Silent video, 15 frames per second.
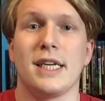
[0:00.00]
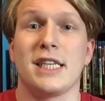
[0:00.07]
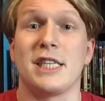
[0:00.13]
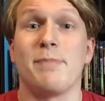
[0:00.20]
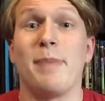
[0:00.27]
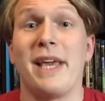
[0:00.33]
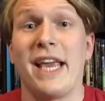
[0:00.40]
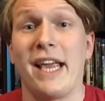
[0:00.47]

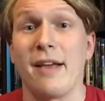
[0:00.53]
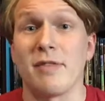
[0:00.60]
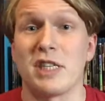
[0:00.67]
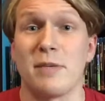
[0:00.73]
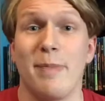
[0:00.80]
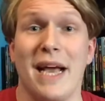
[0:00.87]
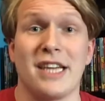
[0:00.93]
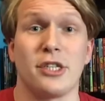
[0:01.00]
Speaking of
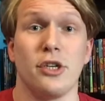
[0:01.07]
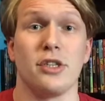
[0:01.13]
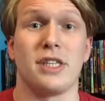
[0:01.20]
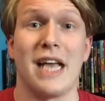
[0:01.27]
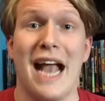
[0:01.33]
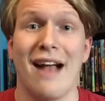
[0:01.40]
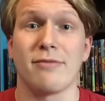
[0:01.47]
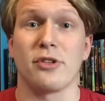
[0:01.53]

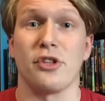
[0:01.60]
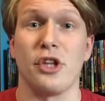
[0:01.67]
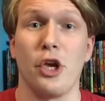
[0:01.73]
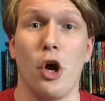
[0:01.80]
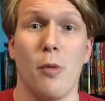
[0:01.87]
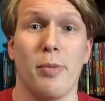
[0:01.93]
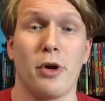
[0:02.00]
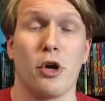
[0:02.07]
specials, after the
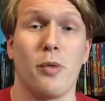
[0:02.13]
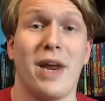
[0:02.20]
opener,